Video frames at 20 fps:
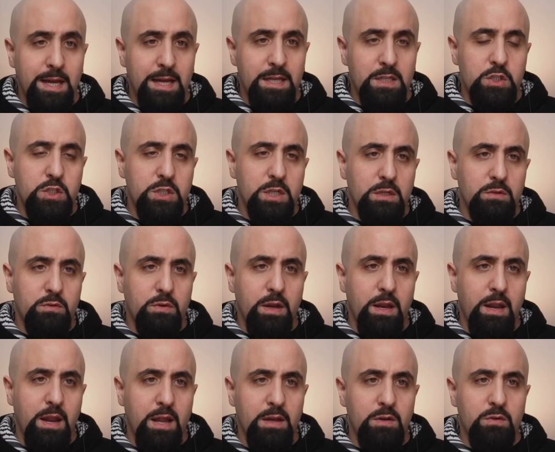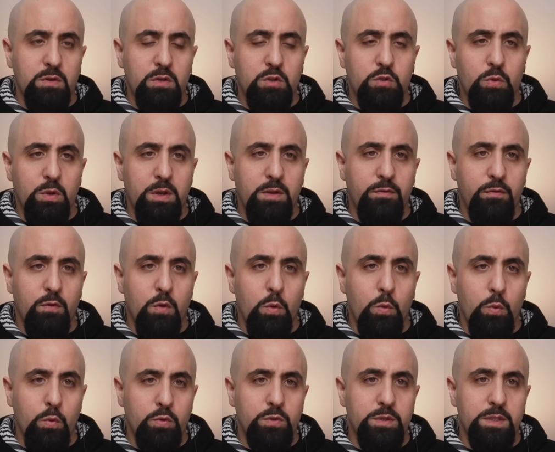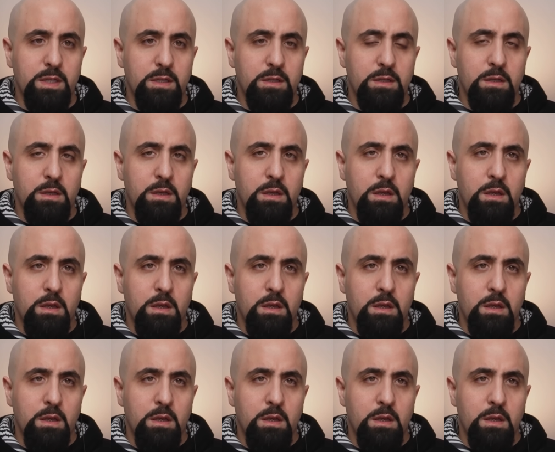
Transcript: 9 children, 124 wounded,